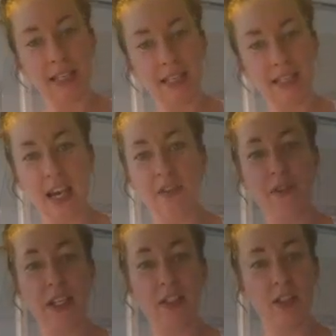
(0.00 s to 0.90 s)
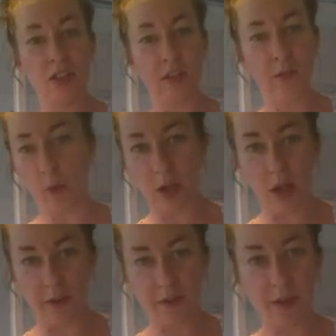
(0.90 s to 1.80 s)
dead stuff, it's going to just fall
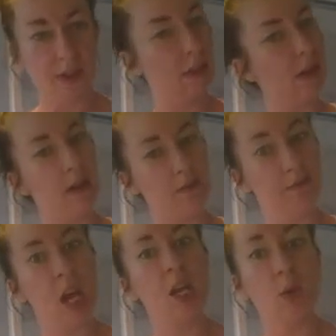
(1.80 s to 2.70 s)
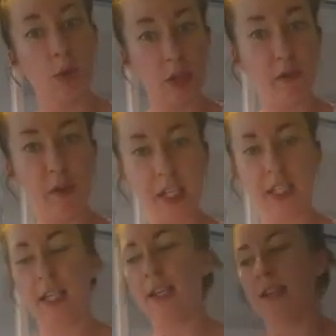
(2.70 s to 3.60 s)
off. So you want your fresh
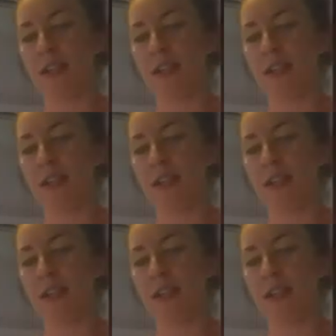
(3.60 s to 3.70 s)
skin